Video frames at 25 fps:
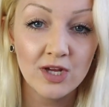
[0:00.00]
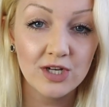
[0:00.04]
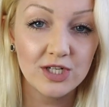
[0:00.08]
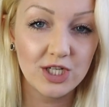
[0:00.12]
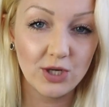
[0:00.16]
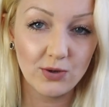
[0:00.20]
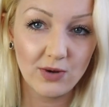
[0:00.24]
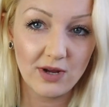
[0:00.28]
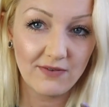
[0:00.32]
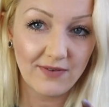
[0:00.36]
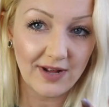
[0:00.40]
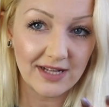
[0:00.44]

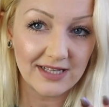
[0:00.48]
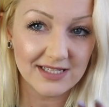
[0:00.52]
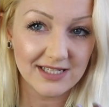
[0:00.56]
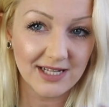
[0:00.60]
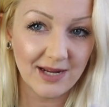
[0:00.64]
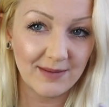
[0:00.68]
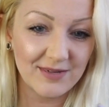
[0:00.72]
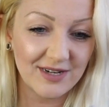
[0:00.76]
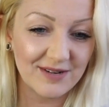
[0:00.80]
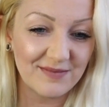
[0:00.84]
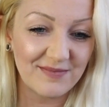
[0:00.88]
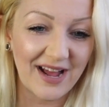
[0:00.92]
Two events
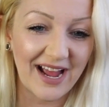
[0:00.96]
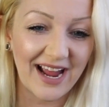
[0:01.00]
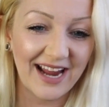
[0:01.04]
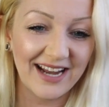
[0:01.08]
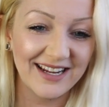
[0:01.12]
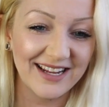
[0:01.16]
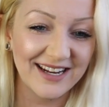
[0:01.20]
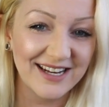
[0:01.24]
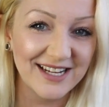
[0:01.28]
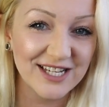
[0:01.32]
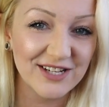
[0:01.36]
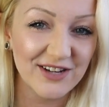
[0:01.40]
come to
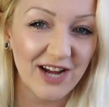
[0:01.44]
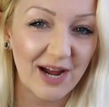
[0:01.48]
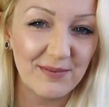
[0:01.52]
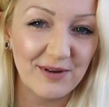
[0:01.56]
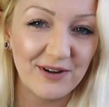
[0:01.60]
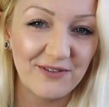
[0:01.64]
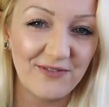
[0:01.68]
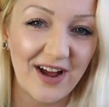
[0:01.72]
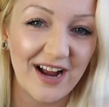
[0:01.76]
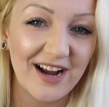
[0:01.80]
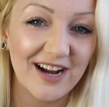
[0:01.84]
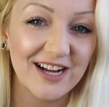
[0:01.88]
mind. It is
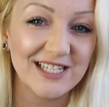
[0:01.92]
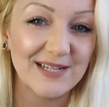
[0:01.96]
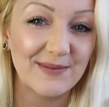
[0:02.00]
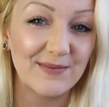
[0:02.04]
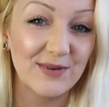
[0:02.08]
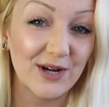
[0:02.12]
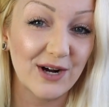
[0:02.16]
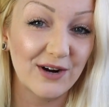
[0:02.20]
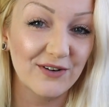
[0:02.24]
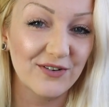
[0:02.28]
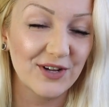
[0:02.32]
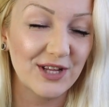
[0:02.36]
rapid fire, so I'm
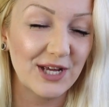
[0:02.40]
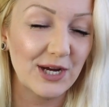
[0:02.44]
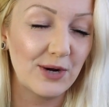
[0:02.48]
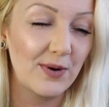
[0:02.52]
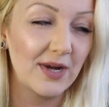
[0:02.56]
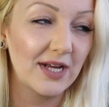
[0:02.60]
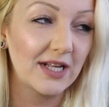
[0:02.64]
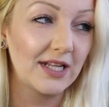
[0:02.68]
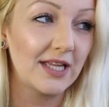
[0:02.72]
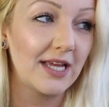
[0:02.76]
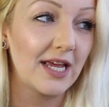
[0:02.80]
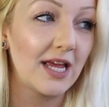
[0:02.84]
gonna go really
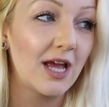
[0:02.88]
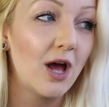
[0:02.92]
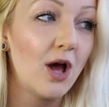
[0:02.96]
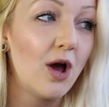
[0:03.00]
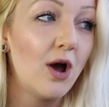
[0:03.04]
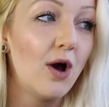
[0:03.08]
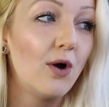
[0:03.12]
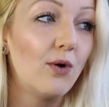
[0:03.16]
quickly.